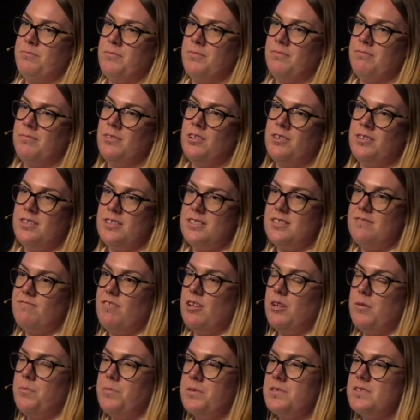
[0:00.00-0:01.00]
a lot of the
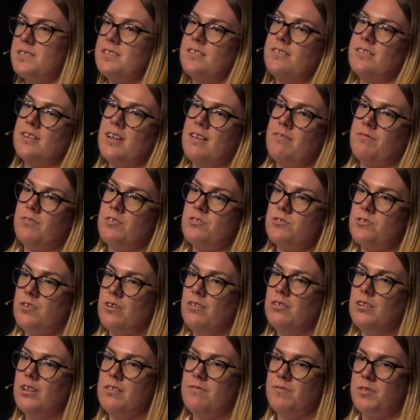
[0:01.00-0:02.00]
developers don't have
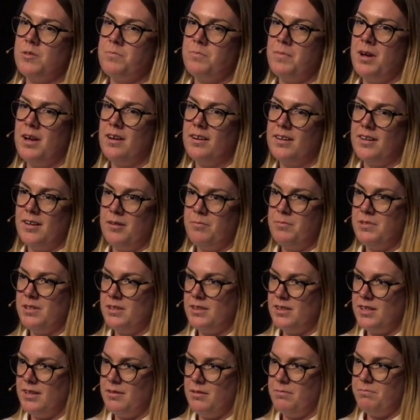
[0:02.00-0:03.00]
control over the markup
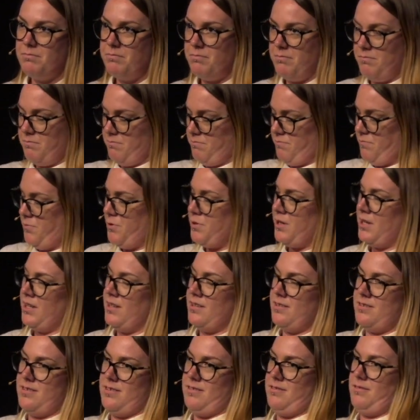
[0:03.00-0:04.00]
that they're putting
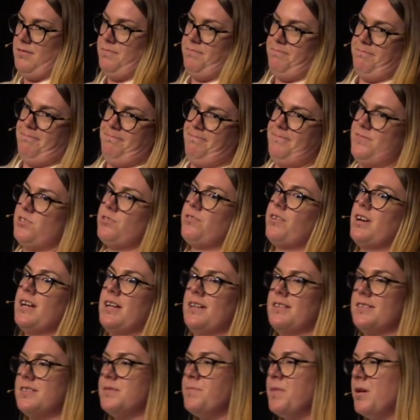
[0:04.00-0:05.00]
into
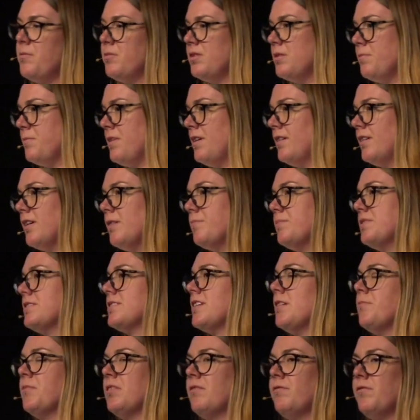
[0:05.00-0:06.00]
screens. Maybe the markup is
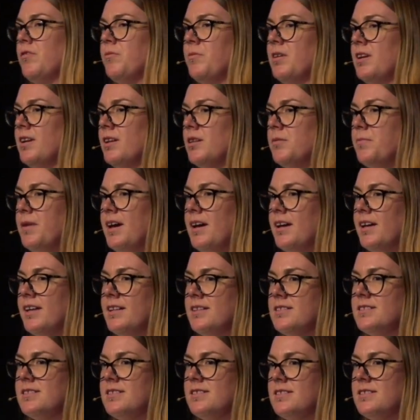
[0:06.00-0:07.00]
coming from another
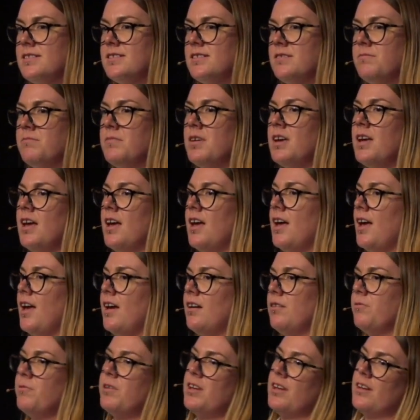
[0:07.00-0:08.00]
back-end system.
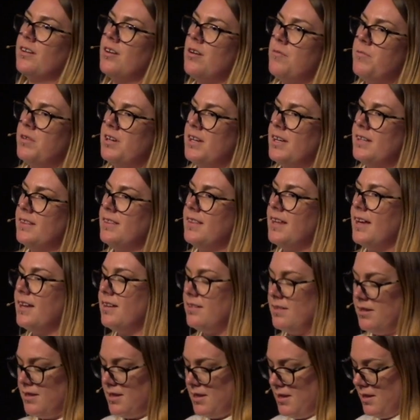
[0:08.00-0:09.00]
How do we accommodate
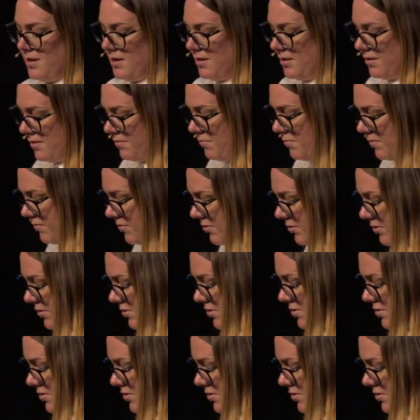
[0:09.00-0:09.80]
that? We've got the